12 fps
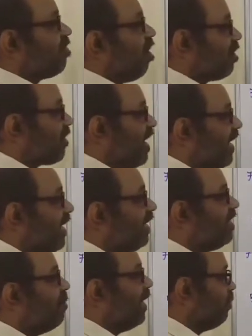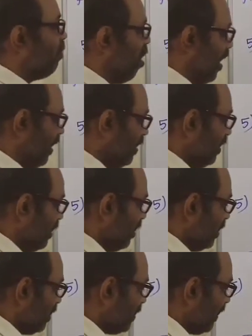is already the midpoint.
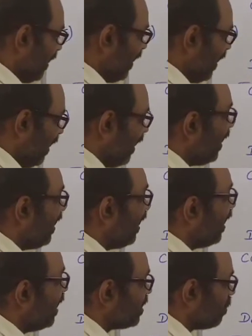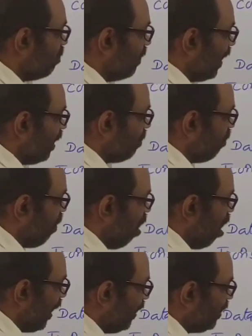C is
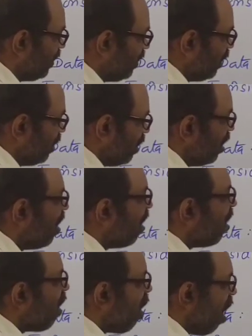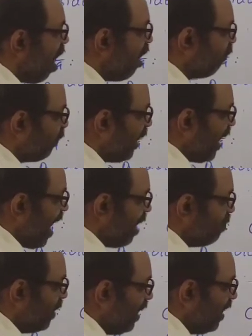midpoint of
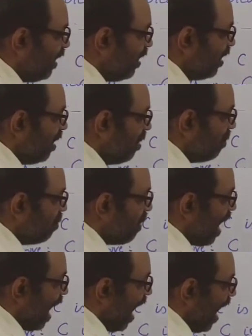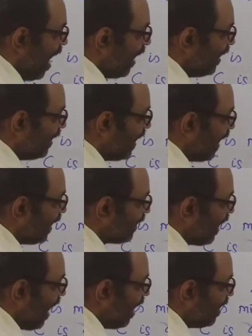AB by
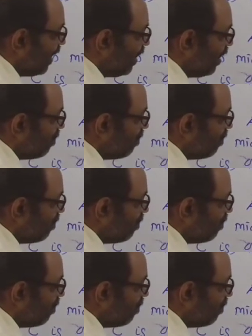data.